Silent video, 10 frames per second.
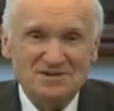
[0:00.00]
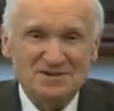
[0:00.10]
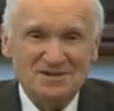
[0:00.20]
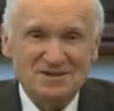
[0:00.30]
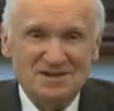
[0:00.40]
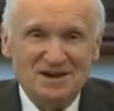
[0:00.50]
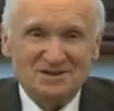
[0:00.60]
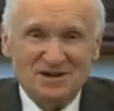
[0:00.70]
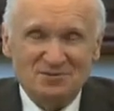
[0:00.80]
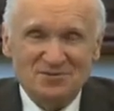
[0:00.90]
who
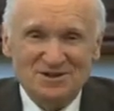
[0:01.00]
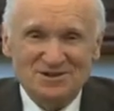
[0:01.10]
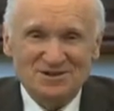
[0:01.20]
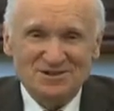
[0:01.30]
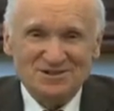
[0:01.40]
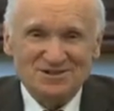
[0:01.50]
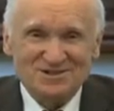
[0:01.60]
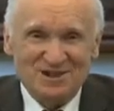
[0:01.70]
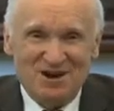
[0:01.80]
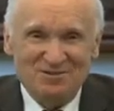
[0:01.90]
receive honor
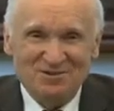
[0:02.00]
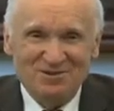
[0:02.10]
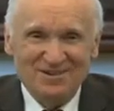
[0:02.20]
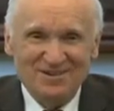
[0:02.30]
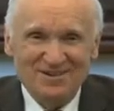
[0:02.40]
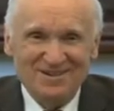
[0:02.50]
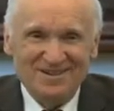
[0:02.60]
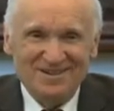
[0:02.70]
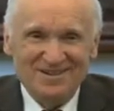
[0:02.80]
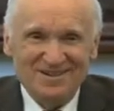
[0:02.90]
from one
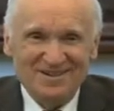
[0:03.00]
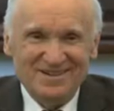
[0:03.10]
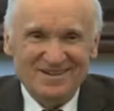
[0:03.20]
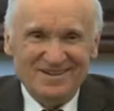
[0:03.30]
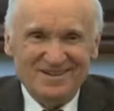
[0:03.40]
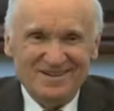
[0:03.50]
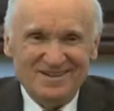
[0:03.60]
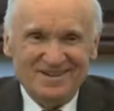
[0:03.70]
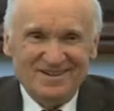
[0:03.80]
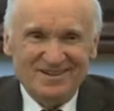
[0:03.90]
another?
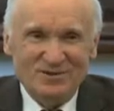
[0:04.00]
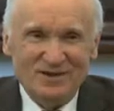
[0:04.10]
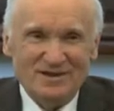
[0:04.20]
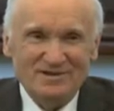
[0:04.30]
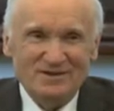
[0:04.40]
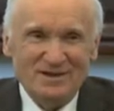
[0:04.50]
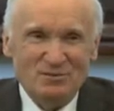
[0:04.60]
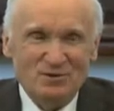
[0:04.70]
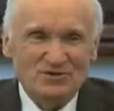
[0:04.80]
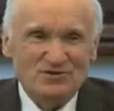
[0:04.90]
Who are you looking
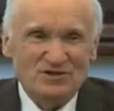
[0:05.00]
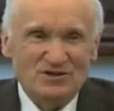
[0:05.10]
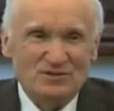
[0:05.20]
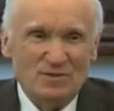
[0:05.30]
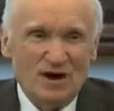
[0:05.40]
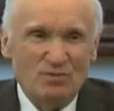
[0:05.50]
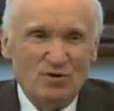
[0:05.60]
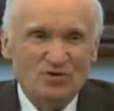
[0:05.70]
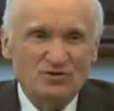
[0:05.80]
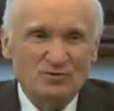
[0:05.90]
honor
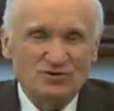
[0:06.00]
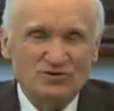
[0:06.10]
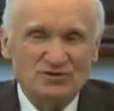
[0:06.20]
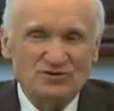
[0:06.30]
from?